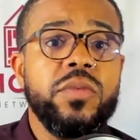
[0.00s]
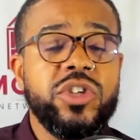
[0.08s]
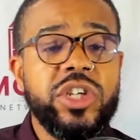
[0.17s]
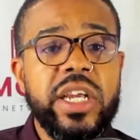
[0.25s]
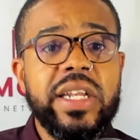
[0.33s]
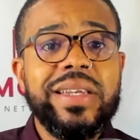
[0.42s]

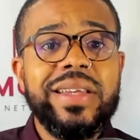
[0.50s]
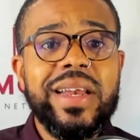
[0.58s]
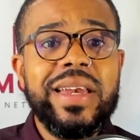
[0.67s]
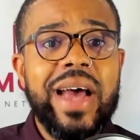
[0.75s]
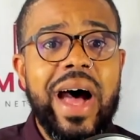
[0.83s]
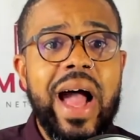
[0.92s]
she
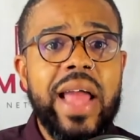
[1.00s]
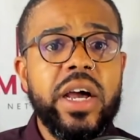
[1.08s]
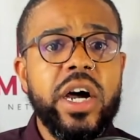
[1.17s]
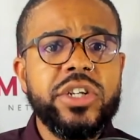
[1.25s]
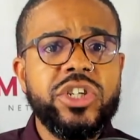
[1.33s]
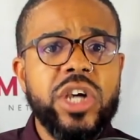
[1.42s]
denied
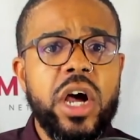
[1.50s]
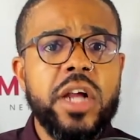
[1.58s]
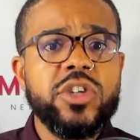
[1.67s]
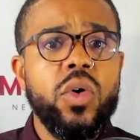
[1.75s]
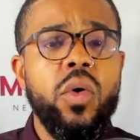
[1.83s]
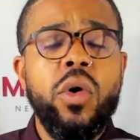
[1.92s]
a
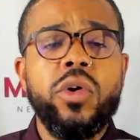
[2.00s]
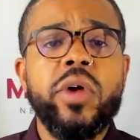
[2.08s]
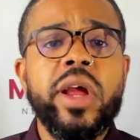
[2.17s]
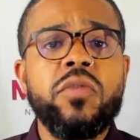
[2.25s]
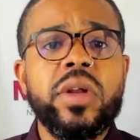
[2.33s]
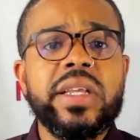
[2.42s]
judge
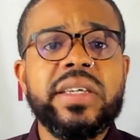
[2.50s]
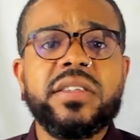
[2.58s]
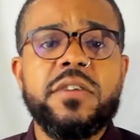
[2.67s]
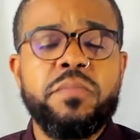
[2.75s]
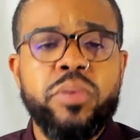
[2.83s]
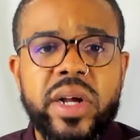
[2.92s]
ordering release
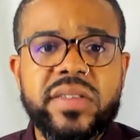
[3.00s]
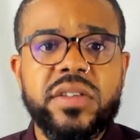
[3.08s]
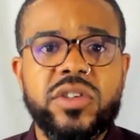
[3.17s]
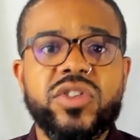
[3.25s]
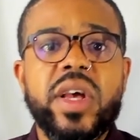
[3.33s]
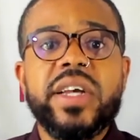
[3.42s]
of
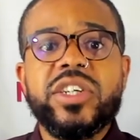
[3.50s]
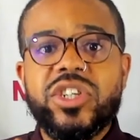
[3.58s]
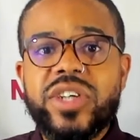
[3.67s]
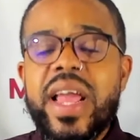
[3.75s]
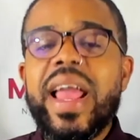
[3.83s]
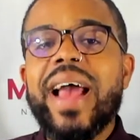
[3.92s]
prisoners.
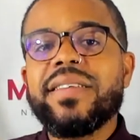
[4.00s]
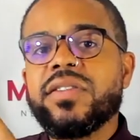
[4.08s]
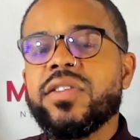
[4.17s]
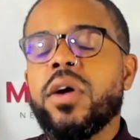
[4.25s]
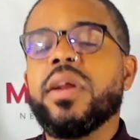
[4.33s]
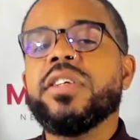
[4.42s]
She, as
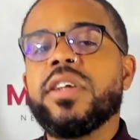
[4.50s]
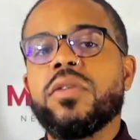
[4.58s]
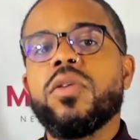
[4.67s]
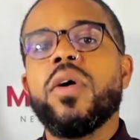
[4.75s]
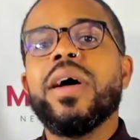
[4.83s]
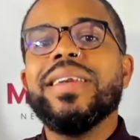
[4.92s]
Attorney
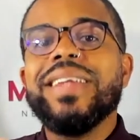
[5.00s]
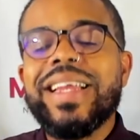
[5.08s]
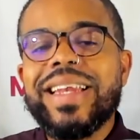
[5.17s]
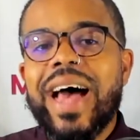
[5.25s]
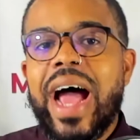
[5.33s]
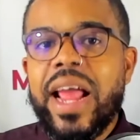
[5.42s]
General,
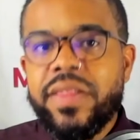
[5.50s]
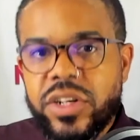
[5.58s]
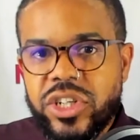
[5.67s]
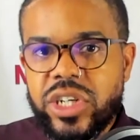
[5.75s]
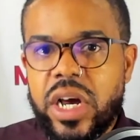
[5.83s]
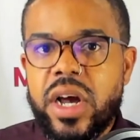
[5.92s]
denied the
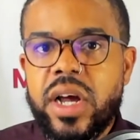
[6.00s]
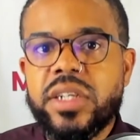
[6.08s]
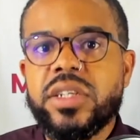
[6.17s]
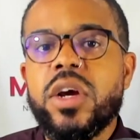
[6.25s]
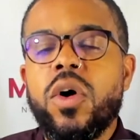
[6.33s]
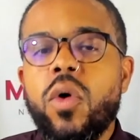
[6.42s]

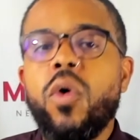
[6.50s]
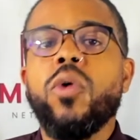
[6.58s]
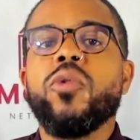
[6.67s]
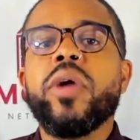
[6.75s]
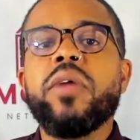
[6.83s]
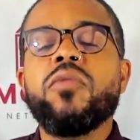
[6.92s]
judge
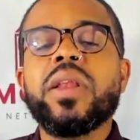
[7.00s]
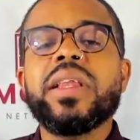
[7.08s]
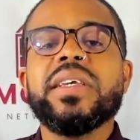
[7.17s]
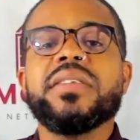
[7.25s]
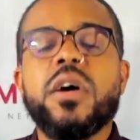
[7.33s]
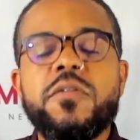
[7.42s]
ordering
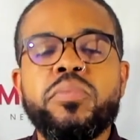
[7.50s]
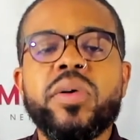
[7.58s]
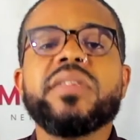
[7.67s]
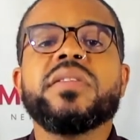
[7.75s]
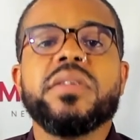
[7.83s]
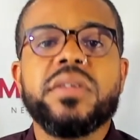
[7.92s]
release of
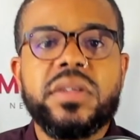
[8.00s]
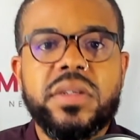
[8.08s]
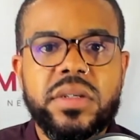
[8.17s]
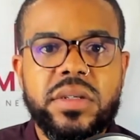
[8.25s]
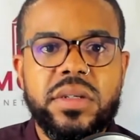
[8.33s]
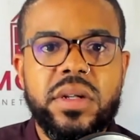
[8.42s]
prisoners
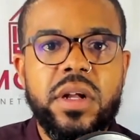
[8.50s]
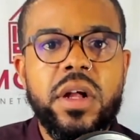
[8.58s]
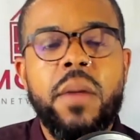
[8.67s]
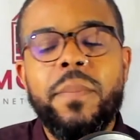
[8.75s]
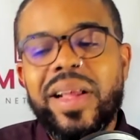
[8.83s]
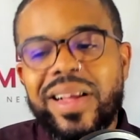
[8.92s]

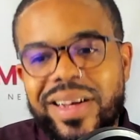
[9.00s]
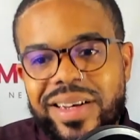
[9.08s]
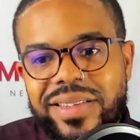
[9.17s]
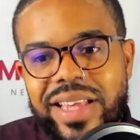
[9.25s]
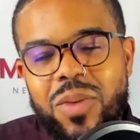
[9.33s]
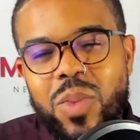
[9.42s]

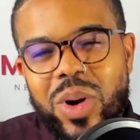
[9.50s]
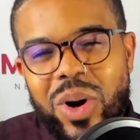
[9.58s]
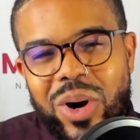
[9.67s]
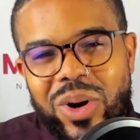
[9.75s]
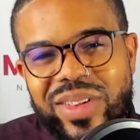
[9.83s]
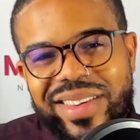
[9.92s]
because it would
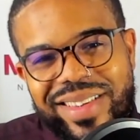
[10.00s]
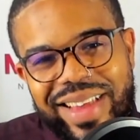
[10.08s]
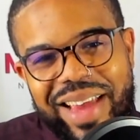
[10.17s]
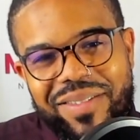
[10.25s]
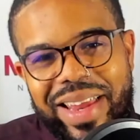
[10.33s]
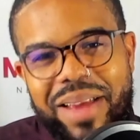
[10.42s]
hurt
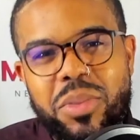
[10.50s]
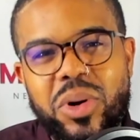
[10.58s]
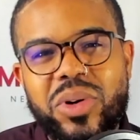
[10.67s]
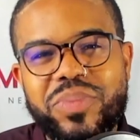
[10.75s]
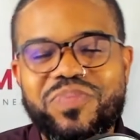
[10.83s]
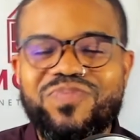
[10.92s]
slave labor.